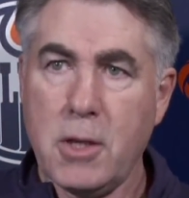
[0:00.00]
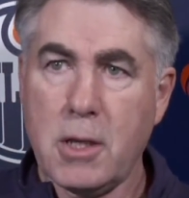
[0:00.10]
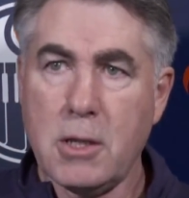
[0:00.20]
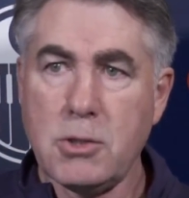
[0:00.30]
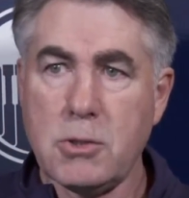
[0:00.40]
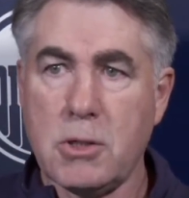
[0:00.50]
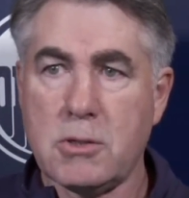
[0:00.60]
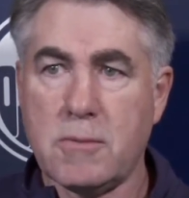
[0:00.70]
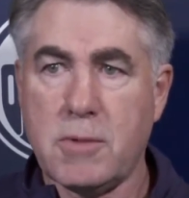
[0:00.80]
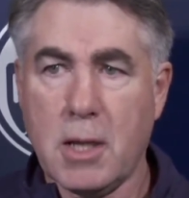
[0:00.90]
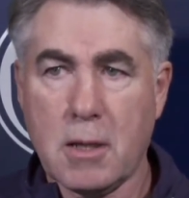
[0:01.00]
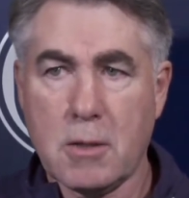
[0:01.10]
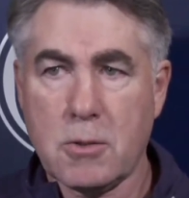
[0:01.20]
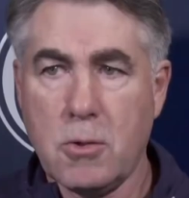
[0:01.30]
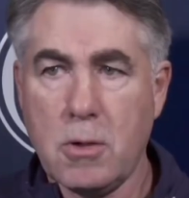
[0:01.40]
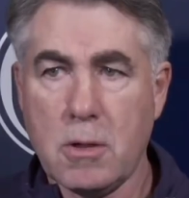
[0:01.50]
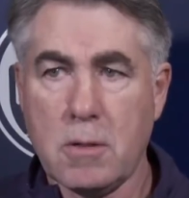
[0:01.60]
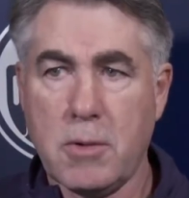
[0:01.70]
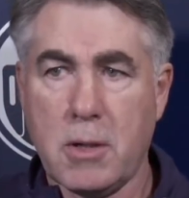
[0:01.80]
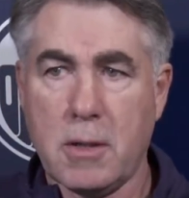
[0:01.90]
I think injuries have taken a toll a
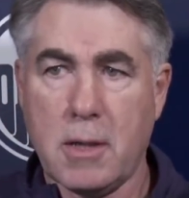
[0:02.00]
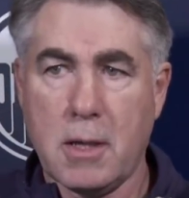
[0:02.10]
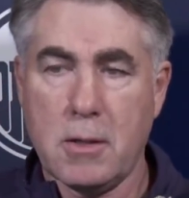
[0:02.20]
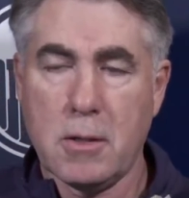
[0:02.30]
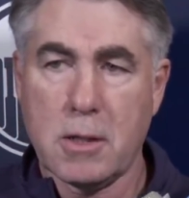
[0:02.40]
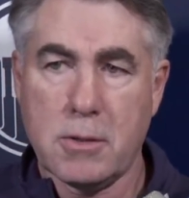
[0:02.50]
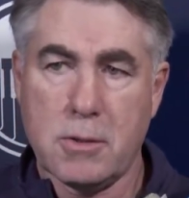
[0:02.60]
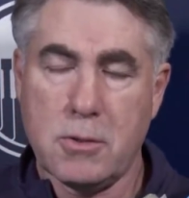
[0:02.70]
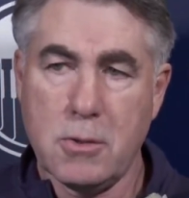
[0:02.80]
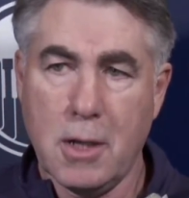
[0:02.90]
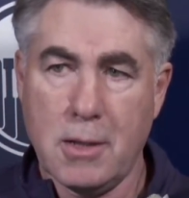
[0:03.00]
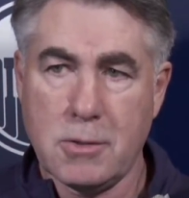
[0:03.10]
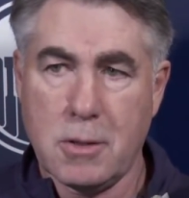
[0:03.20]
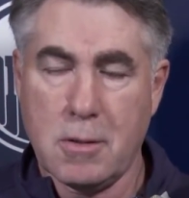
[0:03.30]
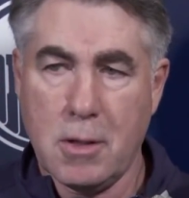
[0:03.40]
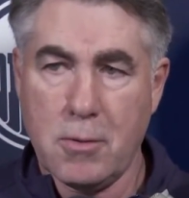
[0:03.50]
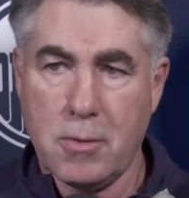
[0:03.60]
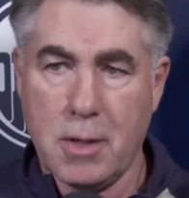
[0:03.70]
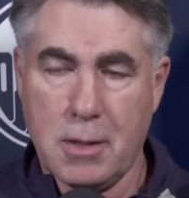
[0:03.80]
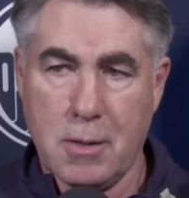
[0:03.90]
little bit on that. You look at the two guys that are
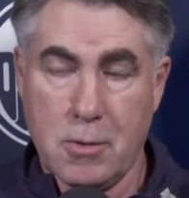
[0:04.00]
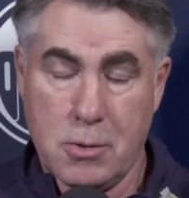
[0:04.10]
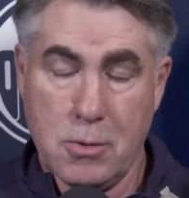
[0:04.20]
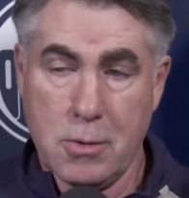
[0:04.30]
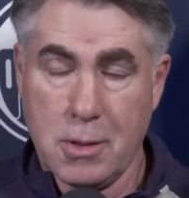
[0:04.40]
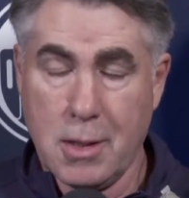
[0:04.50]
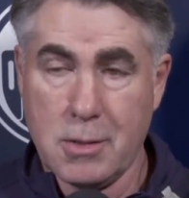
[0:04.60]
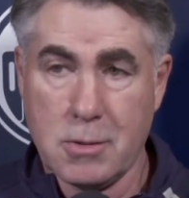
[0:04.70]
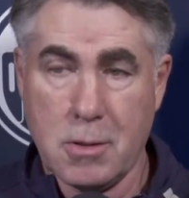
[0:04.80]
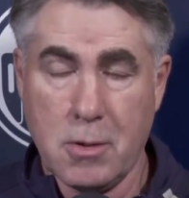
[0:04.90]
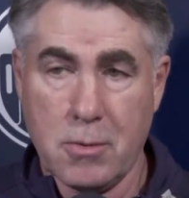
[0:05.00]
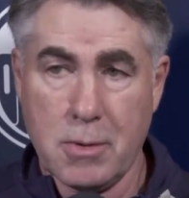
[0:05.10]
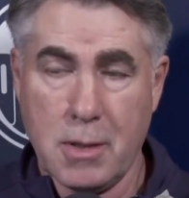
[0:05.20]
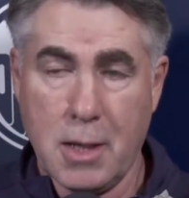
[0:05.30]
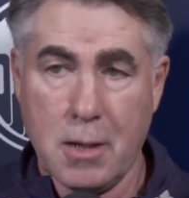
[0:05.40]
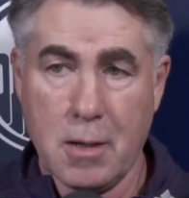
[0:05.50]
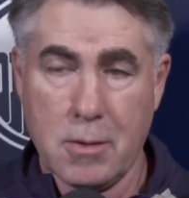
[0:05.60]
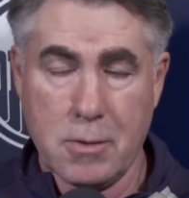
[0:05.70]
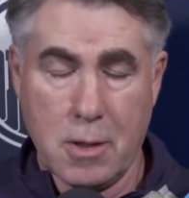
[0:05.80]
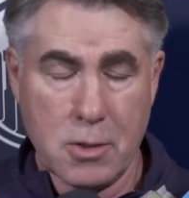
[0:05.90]
out right now, or two of the guys that are out,
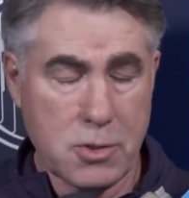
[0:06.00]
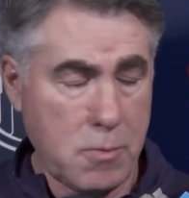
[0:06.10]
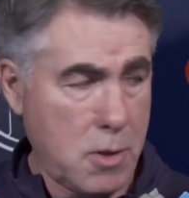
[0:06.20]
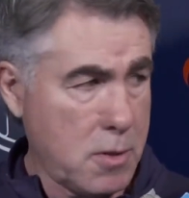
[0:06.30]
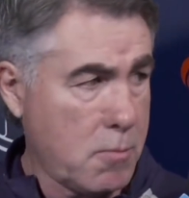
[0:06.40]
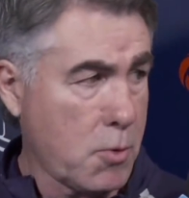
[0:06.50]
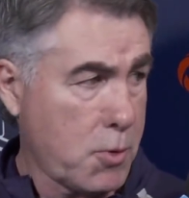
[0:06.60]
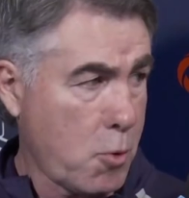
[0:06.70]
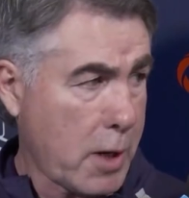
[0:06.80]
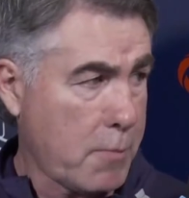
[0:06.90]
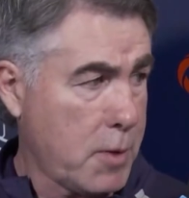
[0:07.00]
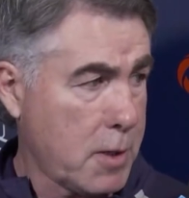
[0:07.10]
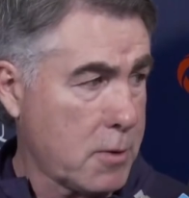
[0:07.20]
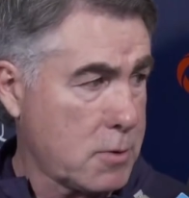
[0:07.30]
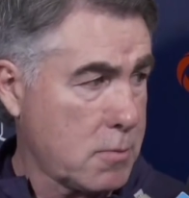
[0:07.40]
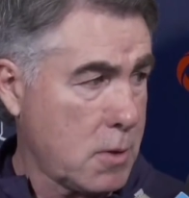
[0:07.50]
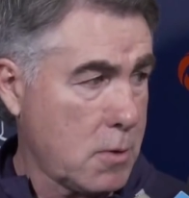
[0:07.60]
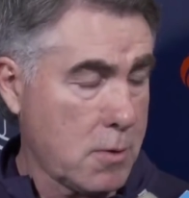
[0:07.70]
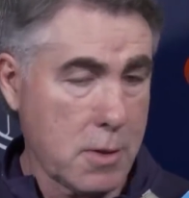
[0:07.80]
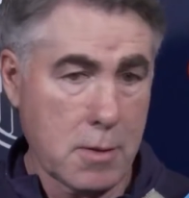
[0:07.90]
Nygaard and Archibald, are both quick players. You
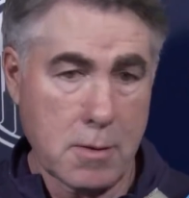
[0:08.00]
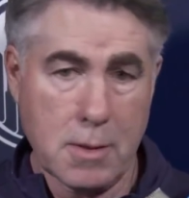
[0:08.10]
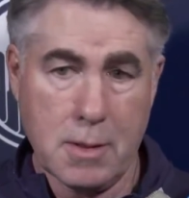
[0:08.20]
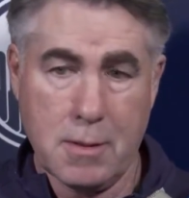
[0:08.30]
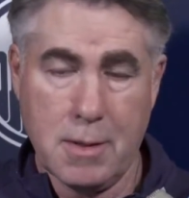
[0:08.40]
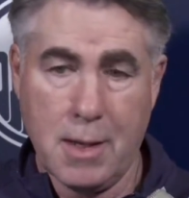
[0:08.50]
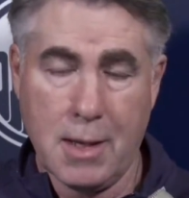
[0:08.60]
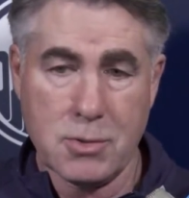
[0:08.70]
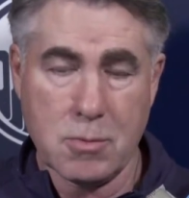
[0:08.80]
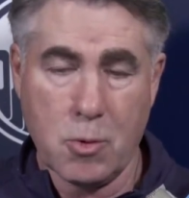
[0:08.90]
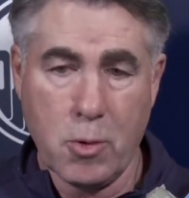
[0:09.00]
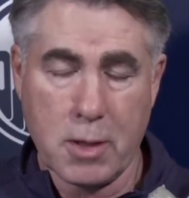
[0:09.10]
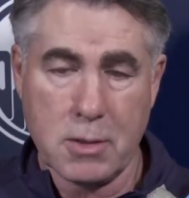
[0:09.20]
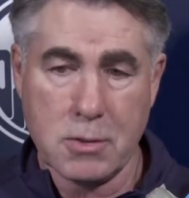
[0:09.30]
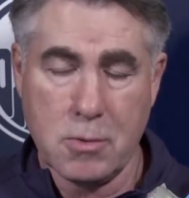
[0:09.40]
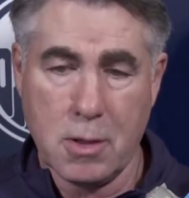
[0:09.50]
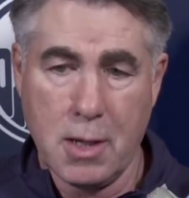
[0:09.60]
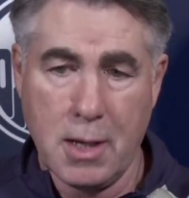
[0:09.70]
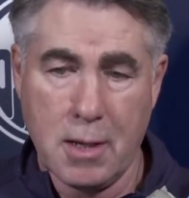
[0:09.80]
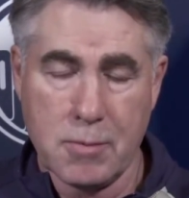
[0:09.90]
know, they add some quickness to our
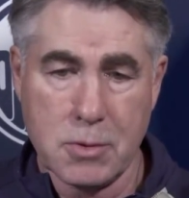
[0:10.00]
lineup.